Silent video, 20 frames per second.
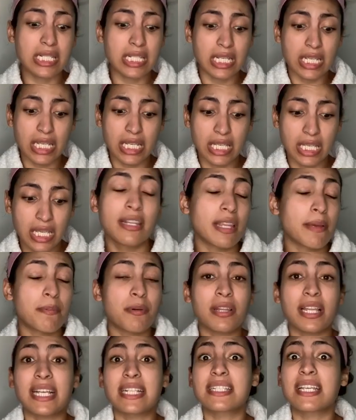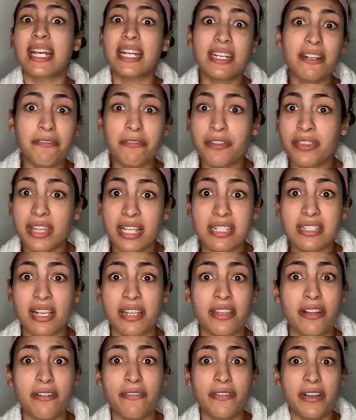Like, they put like 10 different things
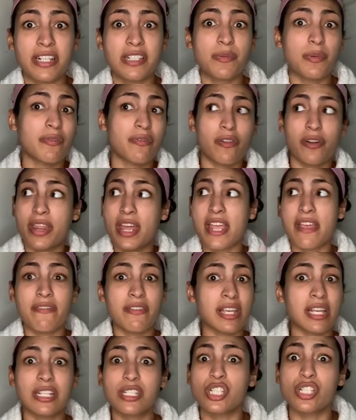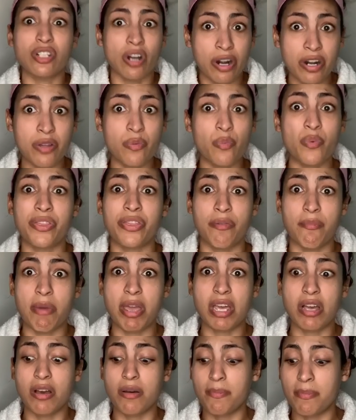on their face before they even get started with the
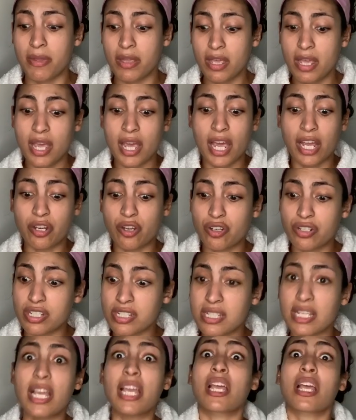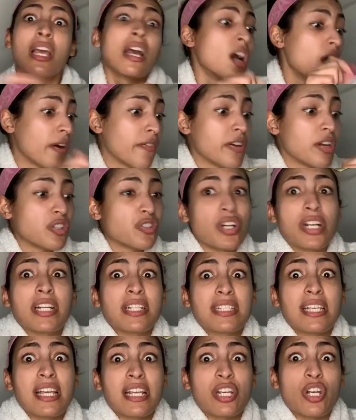makeup. And you're just like over here trying
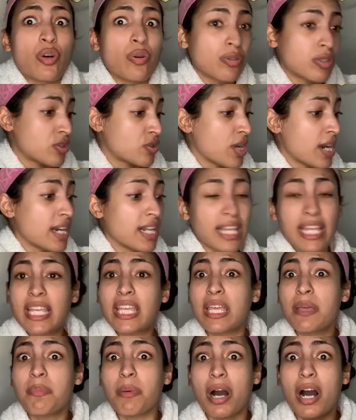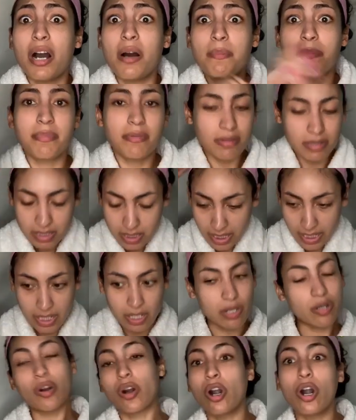to take notes, trying to like keep up.
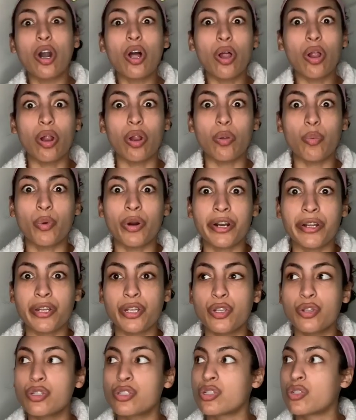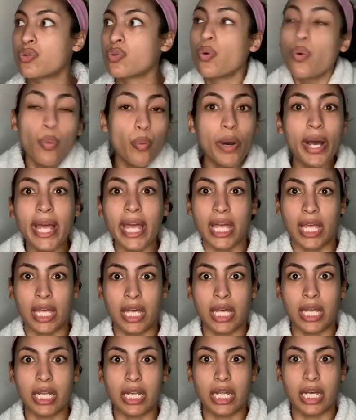Like, girl, what are you
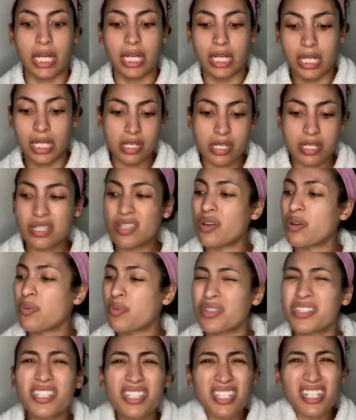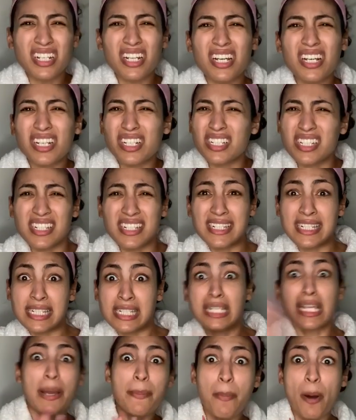doing? So we're just gonna
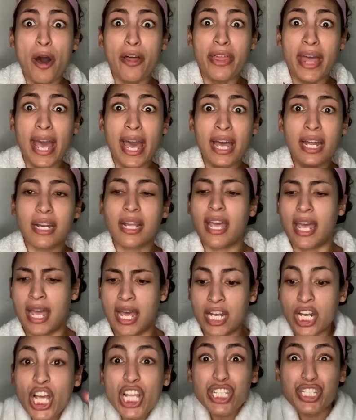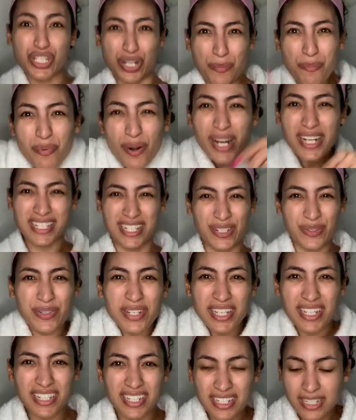skip all that and jump right to
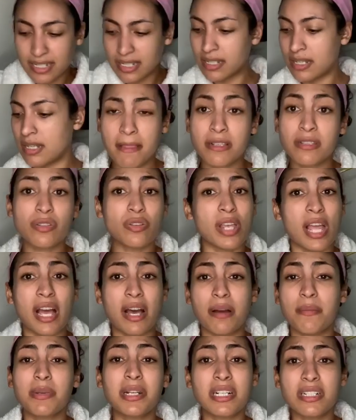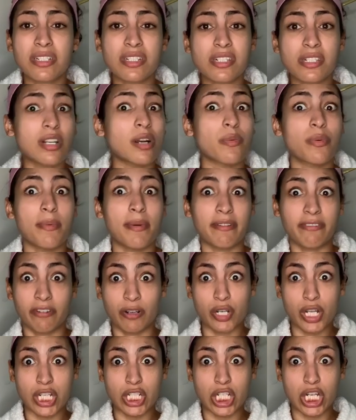it. So yeah, I'm gonna just start with my
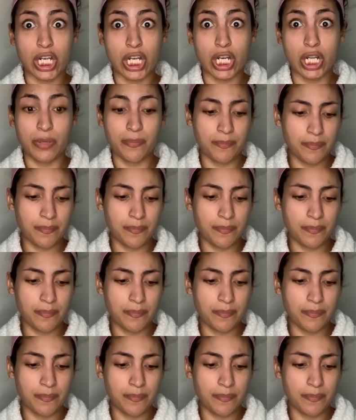foundation.